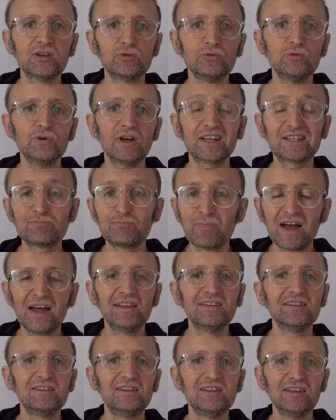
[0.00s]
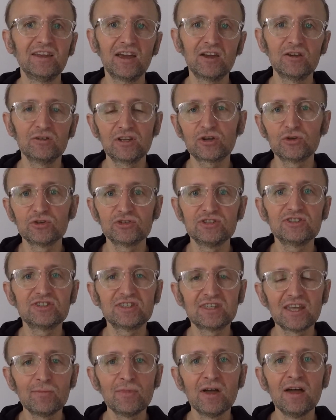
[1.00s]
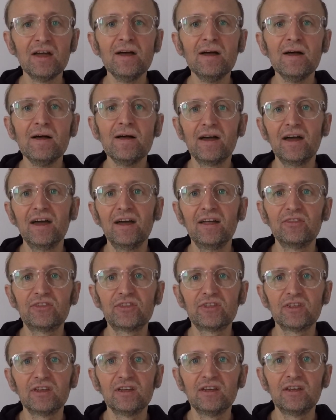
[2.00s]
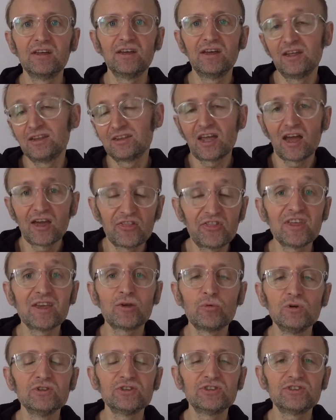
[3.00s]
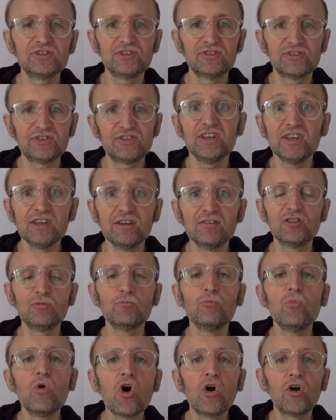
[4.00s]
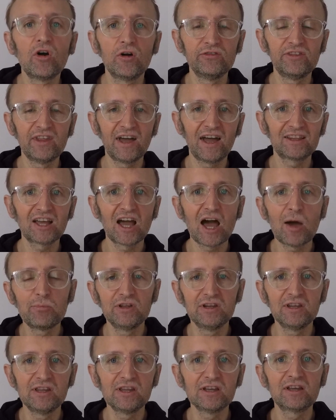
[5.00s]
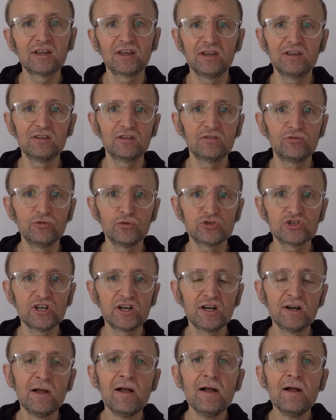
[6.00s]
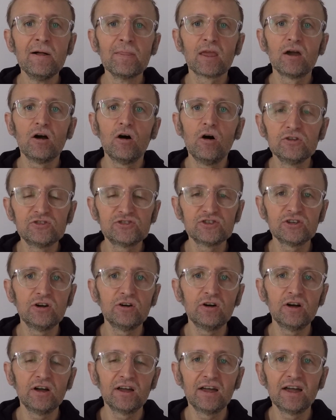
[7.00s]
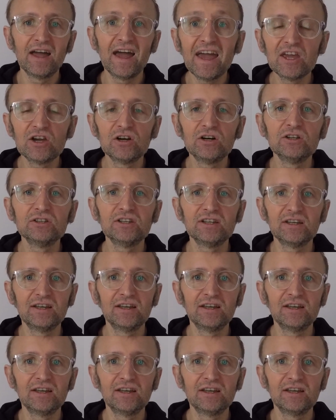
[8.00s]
to expand the AION ecosystem. And I think we'll see even more of that happening in the future. Also, AION